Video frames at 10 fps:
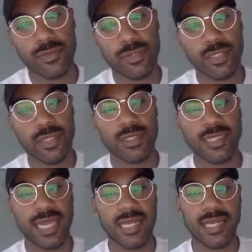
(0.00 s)
Yeah. So yeah.
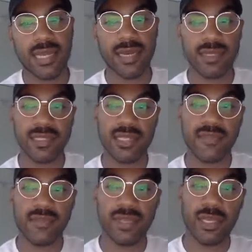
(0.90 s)
standing out is
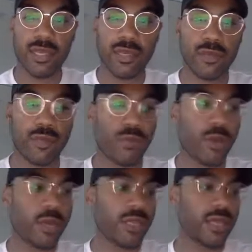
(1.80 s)
definitely a huge
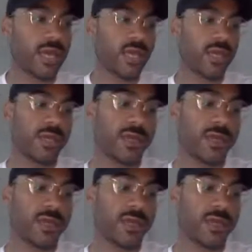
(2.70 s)
part of that.